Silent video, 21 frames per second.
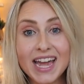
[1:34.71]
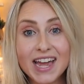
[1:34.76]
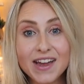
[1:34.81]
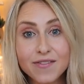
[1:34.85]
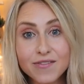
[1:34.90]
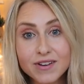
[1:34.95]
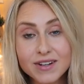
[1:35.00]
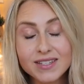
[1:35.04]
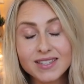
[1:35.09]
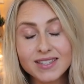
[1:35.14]

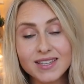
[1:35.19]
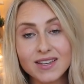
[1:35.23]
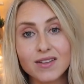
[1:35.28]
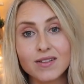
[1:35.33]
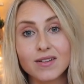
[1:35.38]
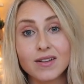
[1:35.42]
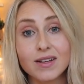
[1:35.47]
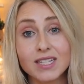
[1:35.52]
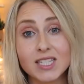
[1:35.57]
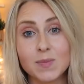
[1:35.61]
every
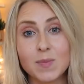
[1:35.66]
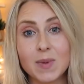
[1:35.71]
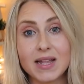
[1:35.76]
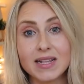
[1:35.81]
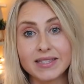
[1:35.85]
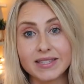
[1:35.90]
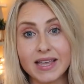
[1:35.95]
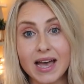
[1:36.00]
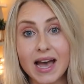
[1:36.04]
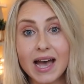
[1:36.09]
single
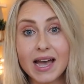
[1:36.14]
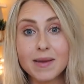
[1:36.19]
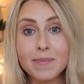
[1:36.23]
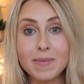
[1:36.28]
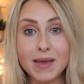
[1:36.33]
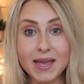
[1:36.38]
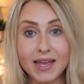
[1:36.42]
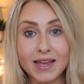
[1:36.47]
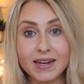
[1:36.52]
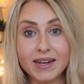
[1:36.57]
expense that I
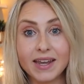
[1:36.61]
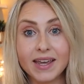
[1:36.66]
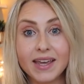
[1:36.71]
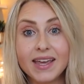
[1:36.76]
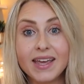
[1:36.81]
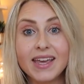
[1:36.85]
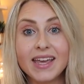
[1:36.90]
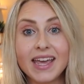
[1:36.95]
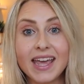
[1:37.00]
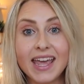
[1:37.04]
made
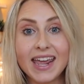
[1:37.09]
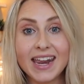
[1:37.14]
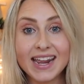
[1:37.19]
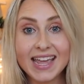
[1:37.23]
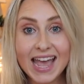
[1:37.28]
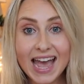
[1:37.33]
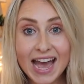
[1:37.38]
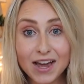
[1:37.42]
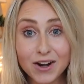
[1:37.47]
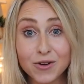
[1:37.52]

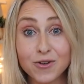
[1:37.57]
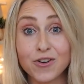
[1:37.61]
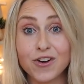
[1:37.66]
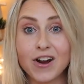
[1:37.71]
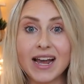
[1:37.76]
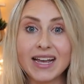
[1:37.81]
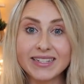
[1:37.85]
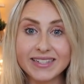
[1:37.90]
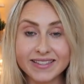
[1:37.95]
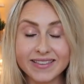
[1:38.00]
and
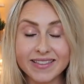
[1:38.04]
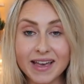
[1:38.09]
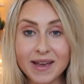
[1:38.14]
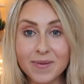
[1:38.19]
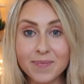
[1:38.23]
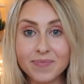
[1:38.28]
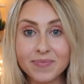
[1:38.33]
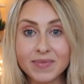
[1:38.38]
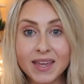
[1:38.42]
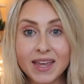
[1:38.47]
categorized
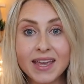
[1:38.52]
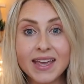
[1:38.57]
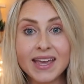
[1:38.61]
them.